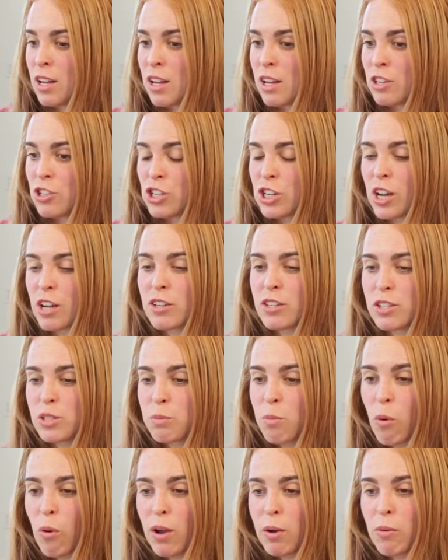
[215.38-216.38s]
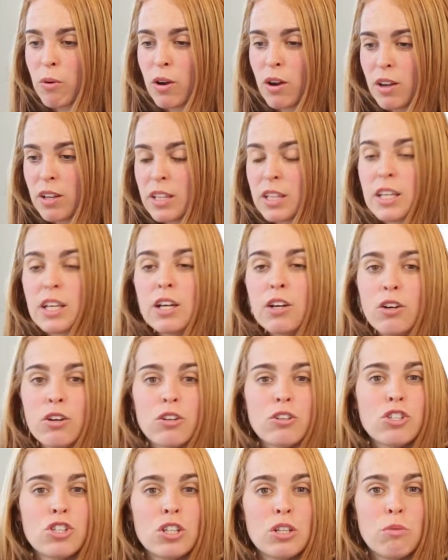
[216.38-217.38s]
she got to this point where a year
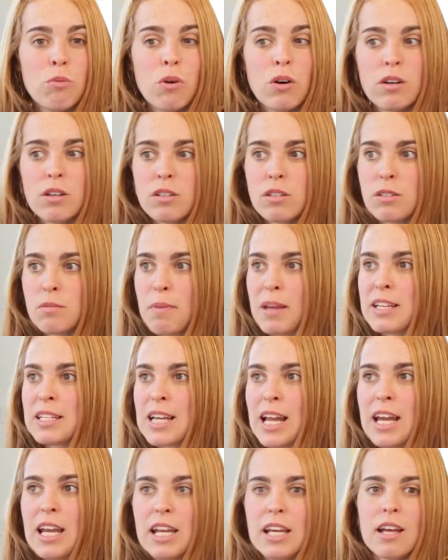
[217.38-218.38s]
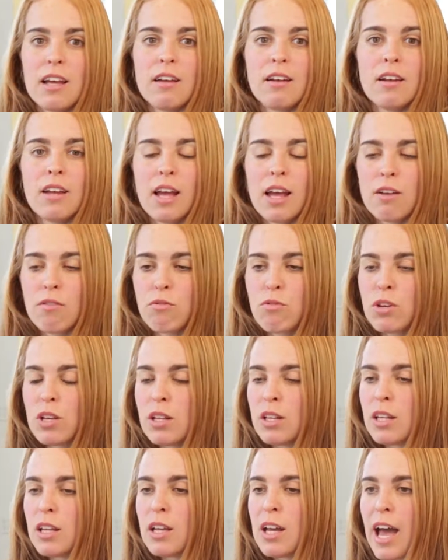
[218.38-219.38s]
she was maintaining it and
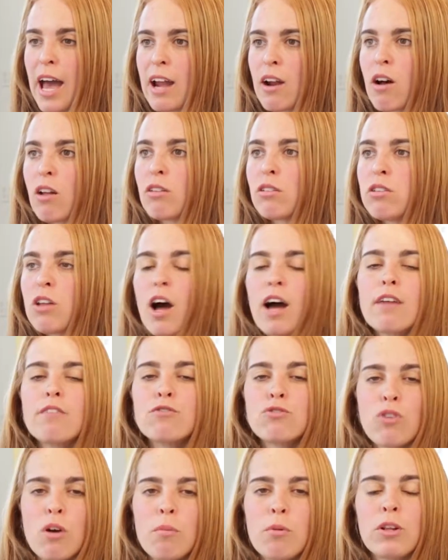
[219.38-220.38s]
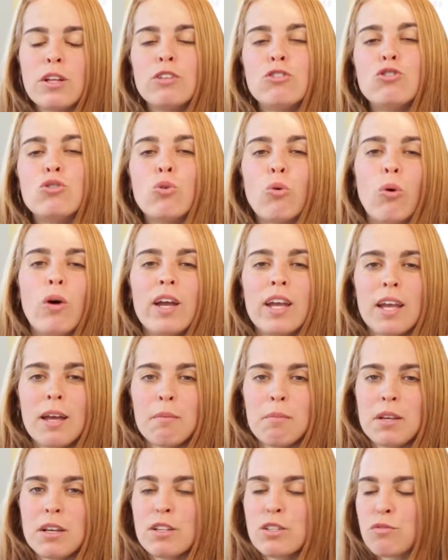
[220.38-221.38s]
really had a lot of trouble enjoying it
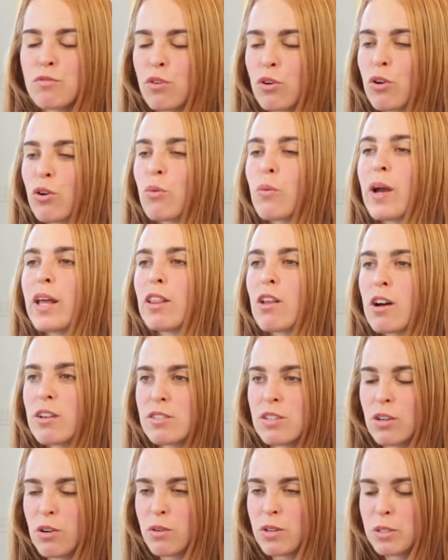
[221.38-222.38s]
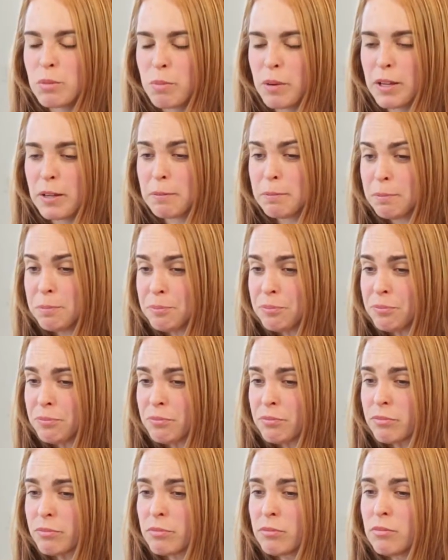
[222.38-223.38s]
because for her, weight loss had always been
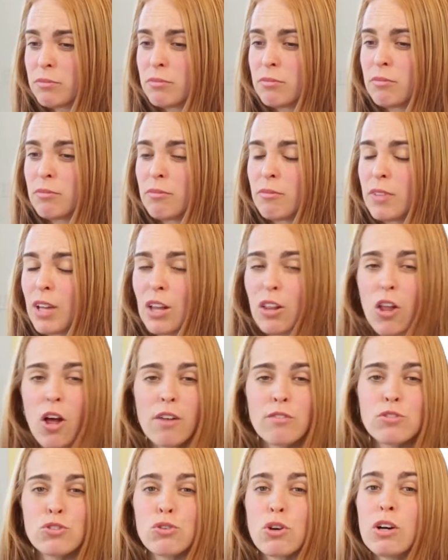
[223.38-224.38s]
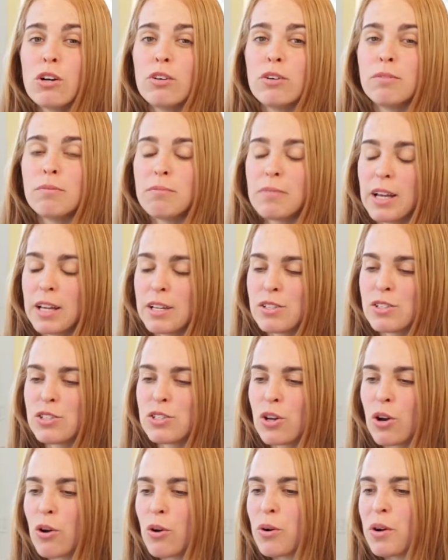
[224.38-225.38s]
a lot of struggle. And
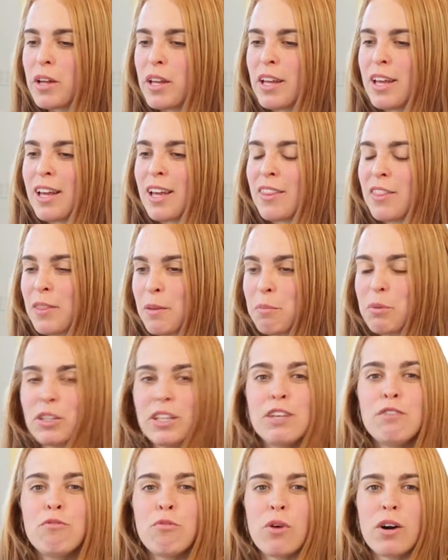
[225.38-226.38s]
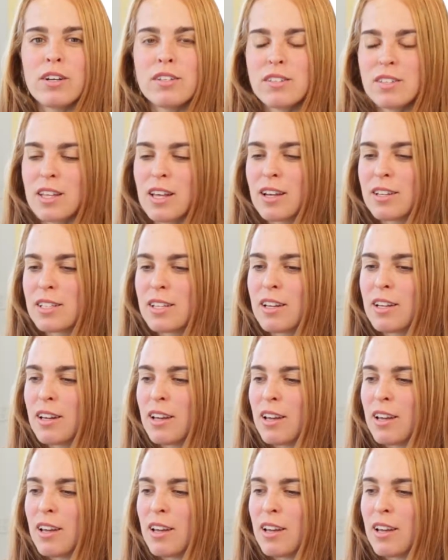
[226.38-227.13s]
so the belief was that